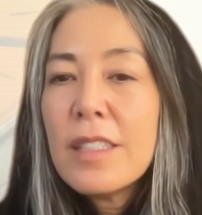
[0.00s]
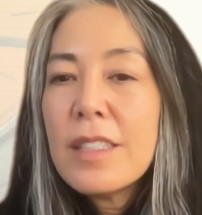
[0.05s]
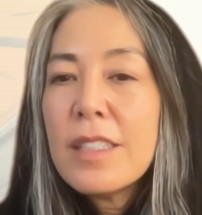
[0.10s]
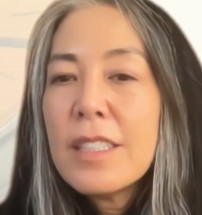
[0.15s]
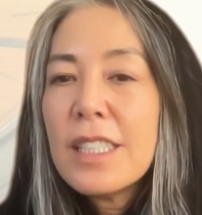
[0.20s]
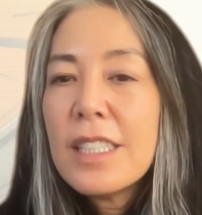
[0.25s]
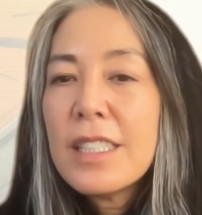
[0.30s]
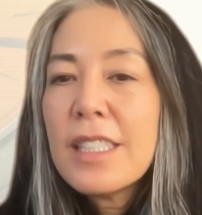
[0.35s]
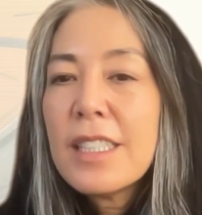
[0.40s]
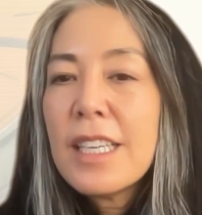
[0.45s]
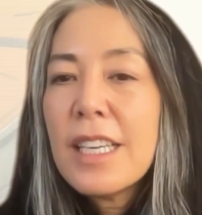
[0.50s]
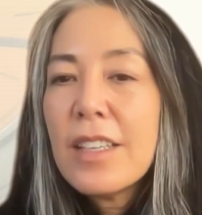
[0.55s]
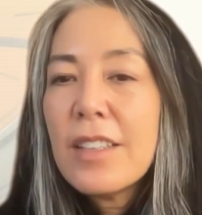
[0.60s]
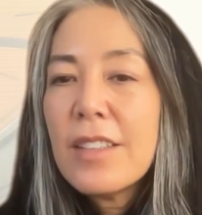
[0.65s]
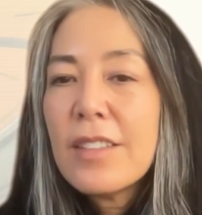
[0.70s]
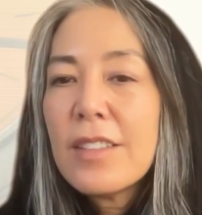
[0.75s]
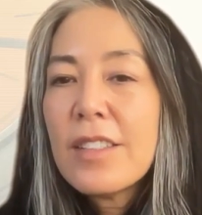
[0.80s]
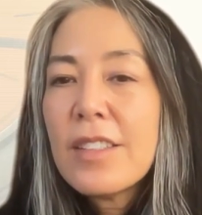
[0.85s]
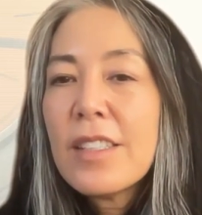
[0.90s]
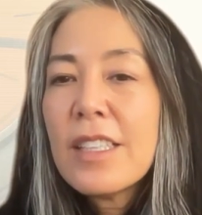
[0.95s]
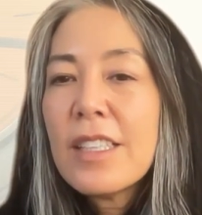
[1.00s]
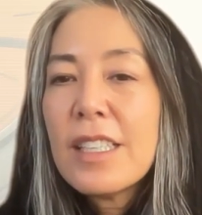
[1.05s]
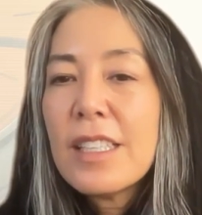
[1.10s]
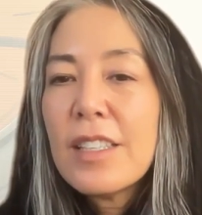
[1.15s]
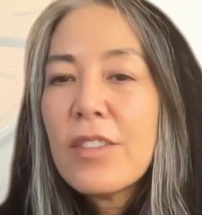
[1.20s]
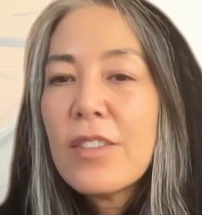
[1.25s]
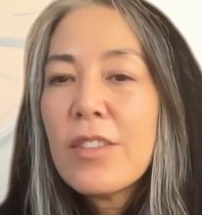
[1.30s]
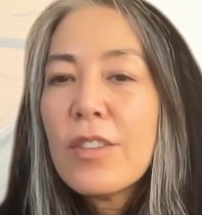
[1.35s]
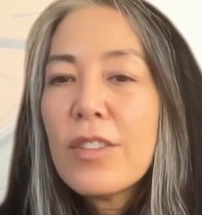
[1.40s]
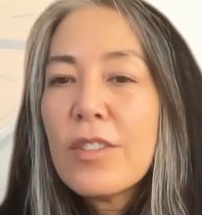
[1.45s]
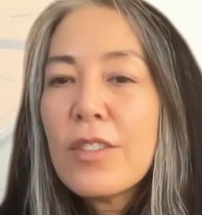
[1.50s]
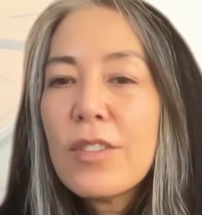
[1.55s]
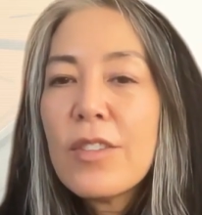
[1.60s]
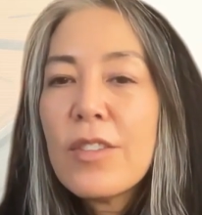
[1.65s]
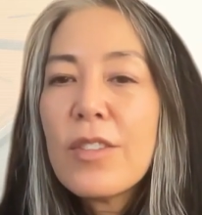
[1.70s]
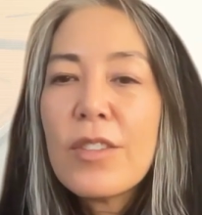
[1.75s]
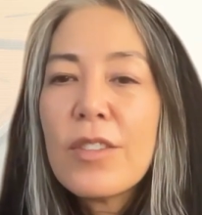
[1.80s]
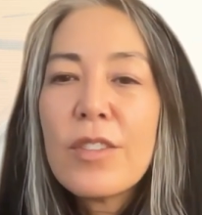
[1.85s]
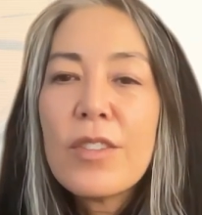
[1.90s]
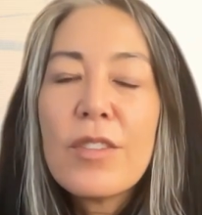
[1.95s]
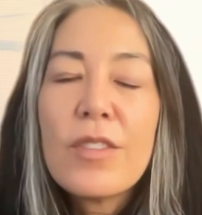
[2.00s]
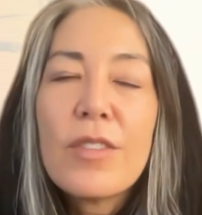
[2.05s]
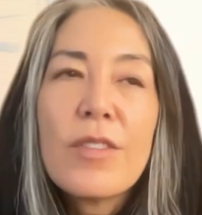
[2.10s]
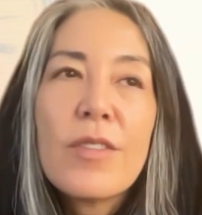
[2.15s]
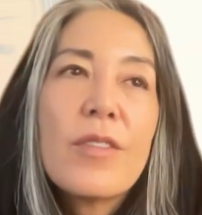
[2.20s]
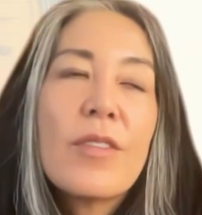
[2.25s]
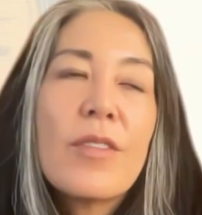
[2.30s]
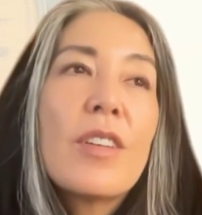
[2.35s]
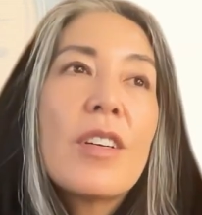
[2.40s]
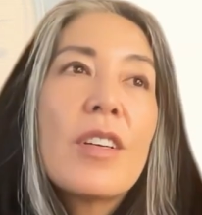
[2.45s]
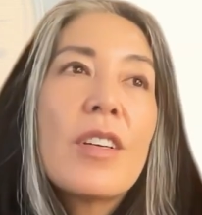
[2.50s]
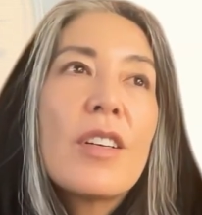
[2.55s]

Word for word: details hit her her.